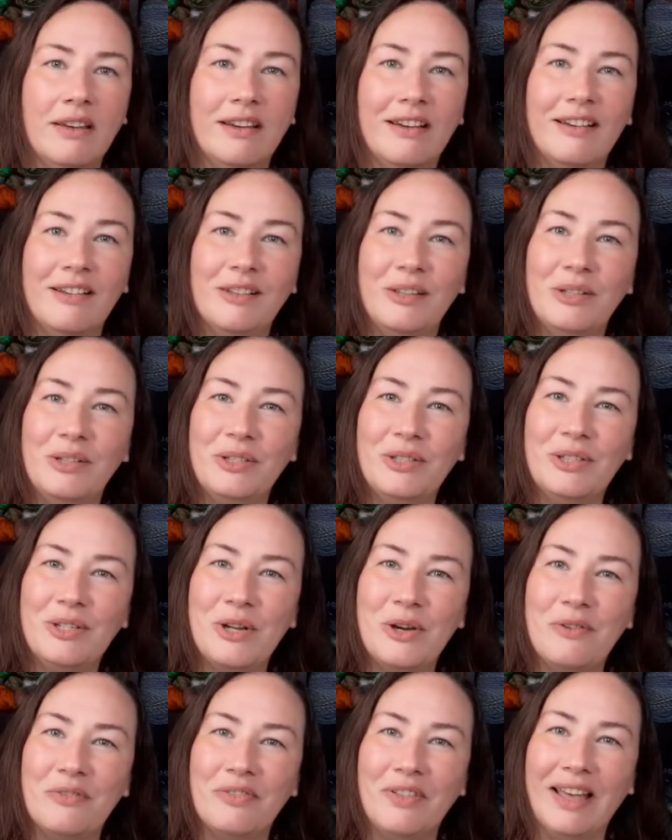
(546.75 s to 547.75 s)
A little
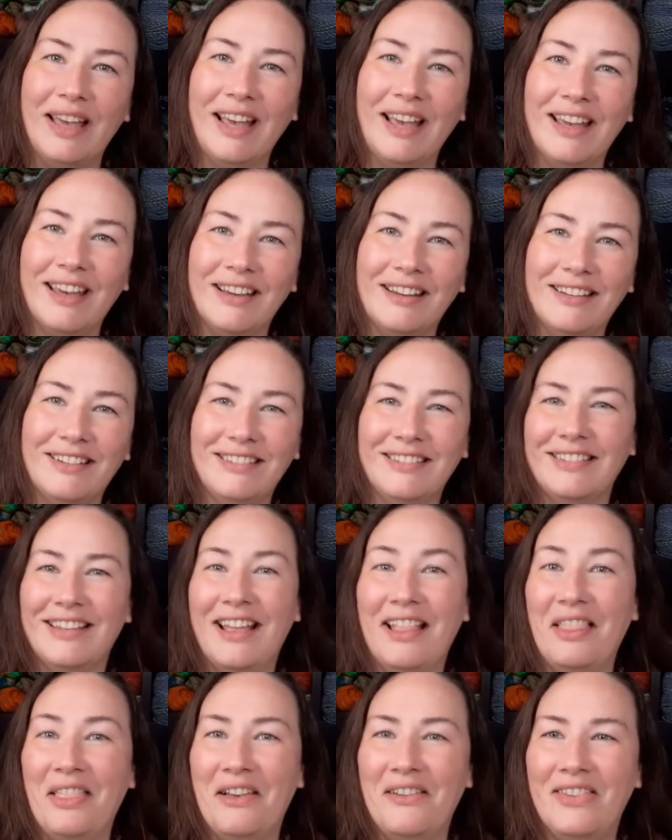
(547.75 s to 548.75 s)
snowflake. I
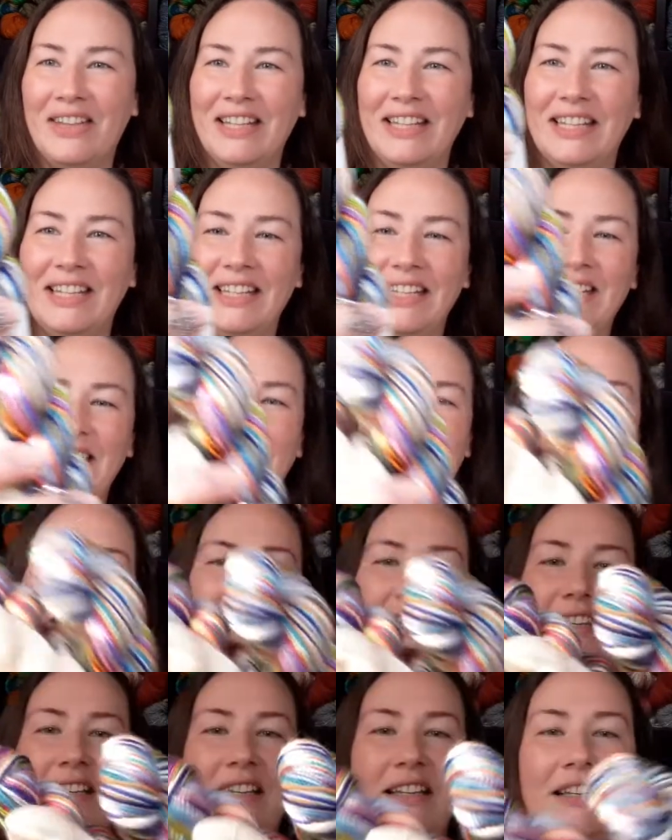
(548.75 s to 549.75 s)
love it.
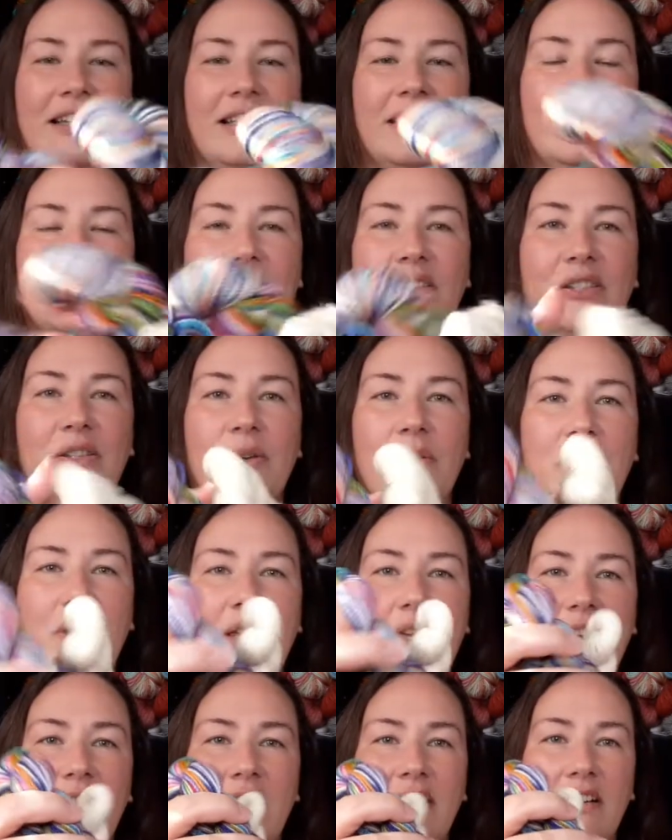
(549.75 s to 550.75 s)
So
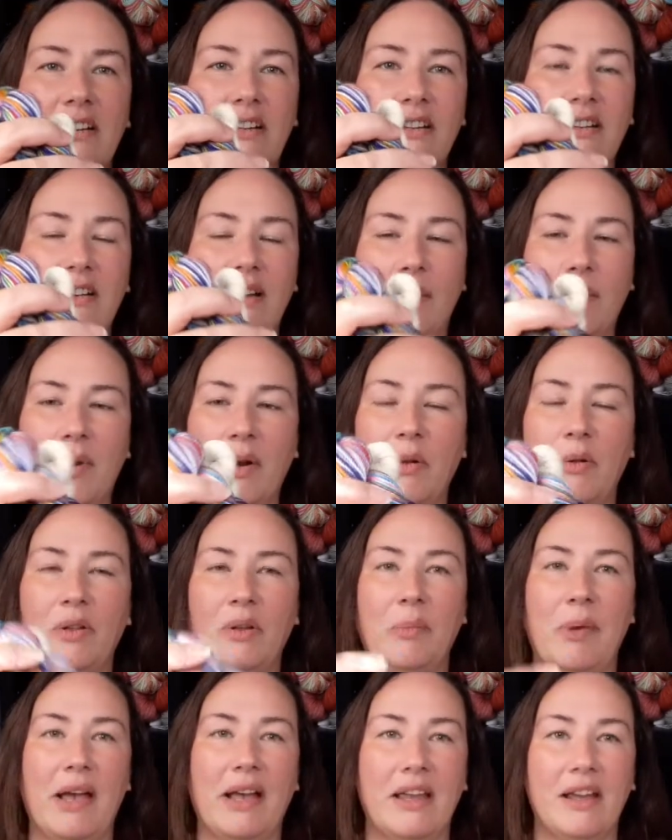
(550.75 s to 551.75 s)
here, I'm going to hold it
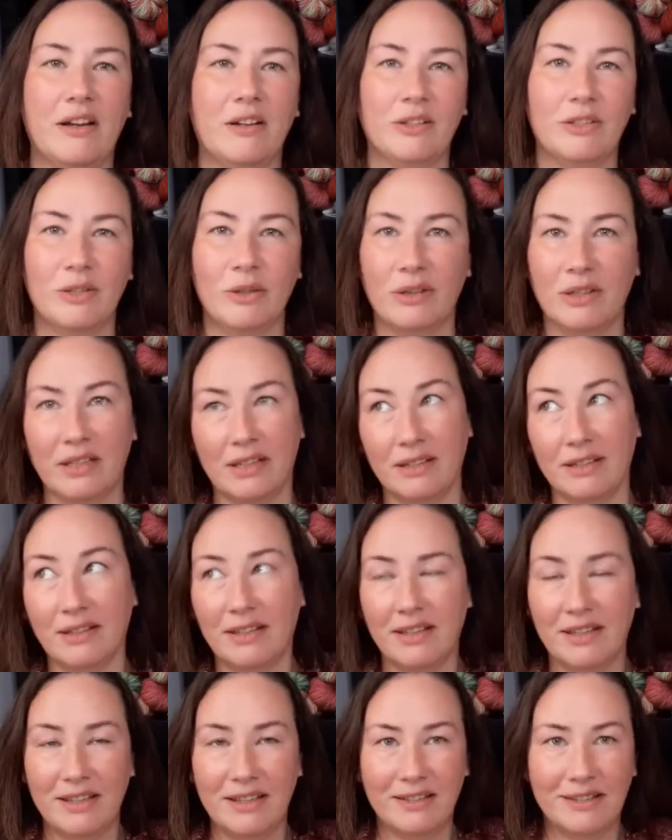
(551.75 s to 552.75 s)
back here so the
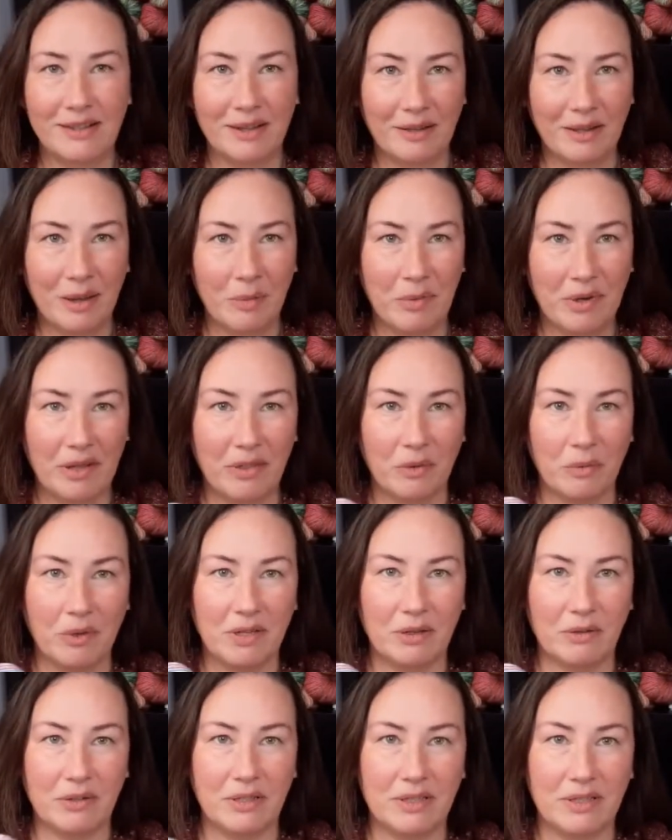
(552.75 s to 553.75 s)
sun coming in the
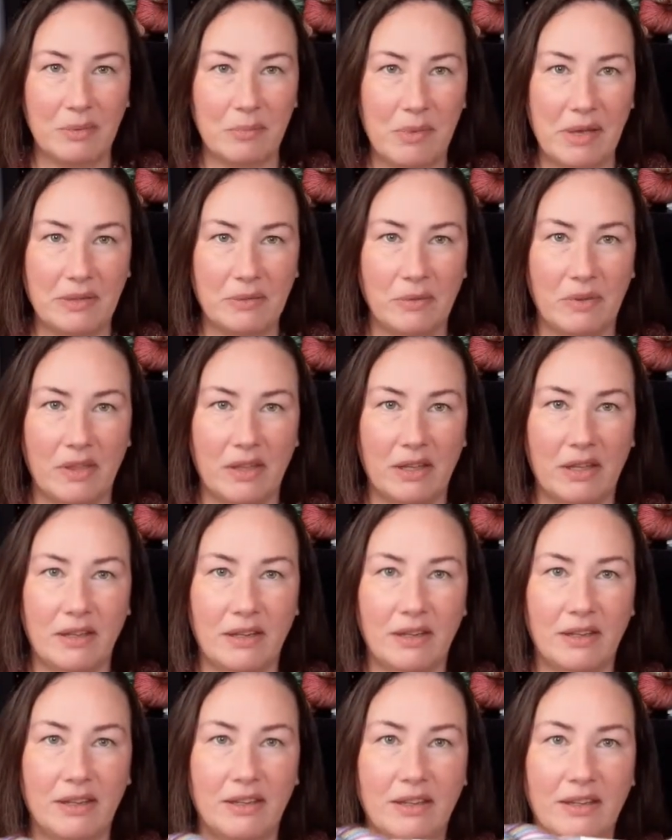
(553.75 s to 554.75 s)
window doesn't mess with it.
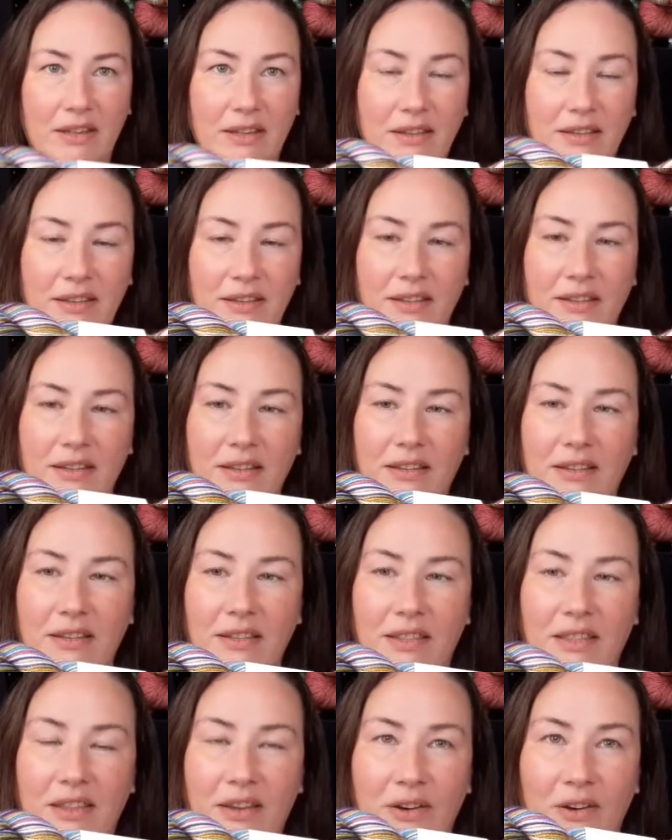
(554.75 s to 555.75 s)

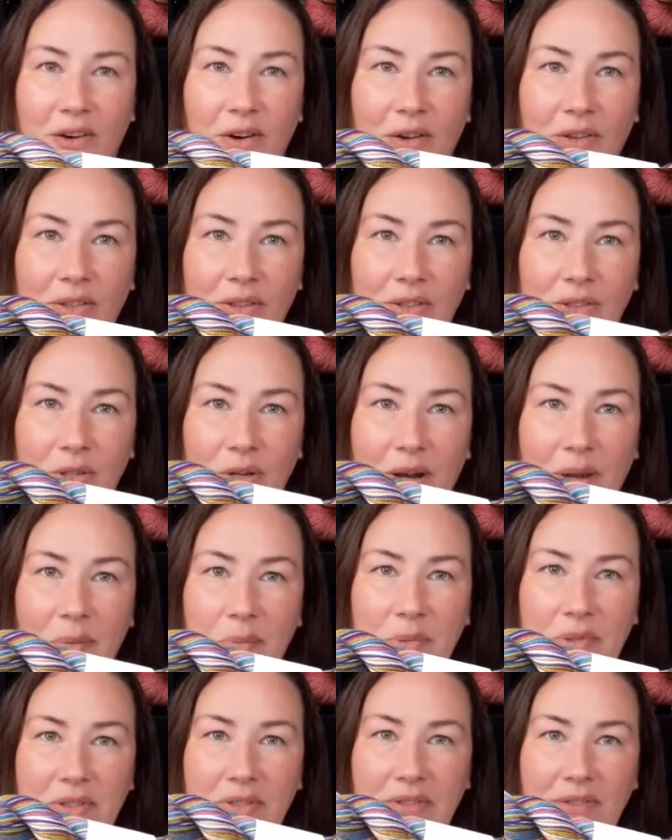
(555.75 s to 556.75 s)
There are the
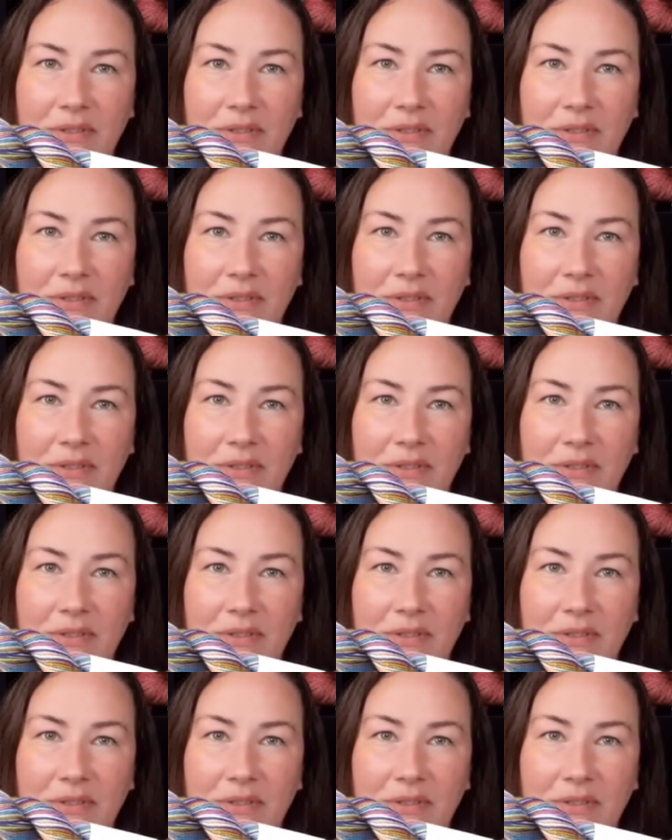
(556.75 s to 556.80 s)
stripes.